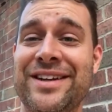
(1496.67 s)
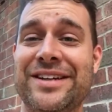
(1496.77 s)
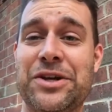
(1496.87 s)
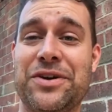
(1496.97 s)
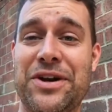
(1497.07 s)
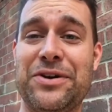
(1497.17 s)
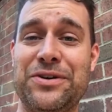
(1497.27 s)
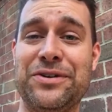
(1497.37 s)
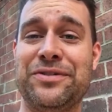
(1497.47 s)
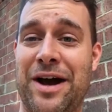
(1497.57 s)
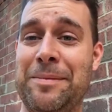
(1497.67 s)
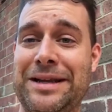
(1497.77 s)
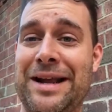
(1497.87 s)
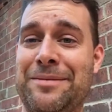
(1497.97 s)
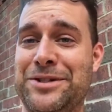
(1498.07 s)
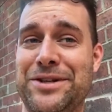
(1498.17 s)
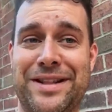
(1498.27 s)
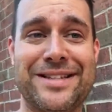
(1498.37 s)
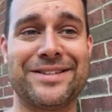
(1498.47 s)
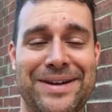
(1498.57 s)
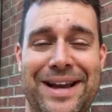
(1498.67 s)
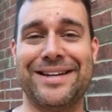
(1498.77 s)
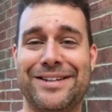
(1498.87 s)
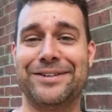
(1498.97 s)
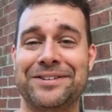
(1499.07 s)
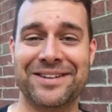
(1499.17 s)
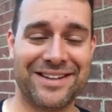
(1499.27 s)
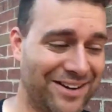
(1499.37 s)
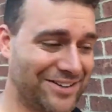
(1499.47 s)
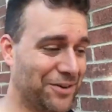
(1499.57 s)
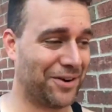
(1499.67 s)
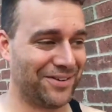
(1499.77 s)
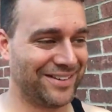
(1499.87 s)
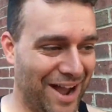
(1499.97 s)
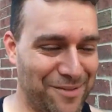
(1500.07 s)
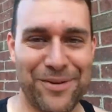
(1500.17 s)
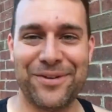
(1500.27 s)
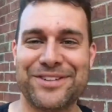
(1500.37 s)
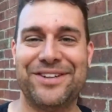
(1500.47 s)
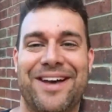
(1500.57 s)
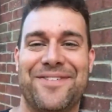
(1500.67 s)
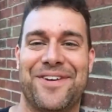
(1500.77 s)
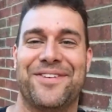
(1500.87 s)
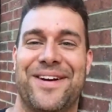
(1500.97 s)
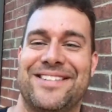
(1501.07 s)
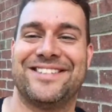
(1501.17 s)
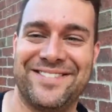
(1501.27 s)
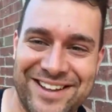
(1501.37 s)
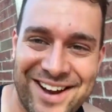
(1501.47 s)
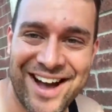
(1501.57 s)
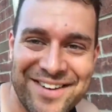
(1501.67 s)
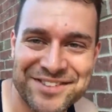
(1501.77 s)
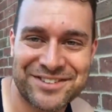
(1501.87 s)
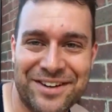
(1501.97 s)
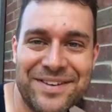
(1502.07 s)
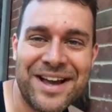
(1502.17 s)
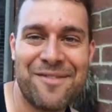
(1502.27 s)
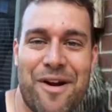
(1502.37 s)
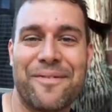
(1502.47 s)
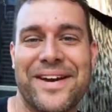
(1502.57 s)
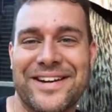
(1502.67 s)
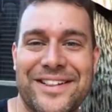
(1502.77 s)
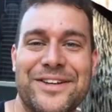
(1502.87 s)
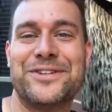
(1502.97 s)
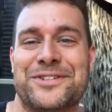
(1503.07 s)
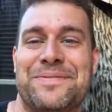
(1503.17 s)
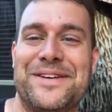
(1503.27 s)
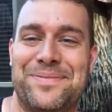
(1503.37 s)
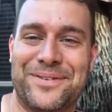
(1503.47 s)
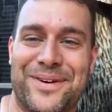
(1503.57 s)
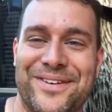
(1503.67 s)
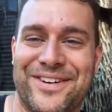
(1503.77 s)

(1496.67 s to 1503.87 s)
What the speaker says: You can Google vomit. I'm sure that's okay to do on own. I won't do that for the rest of the live stream. Probably gonna lose people real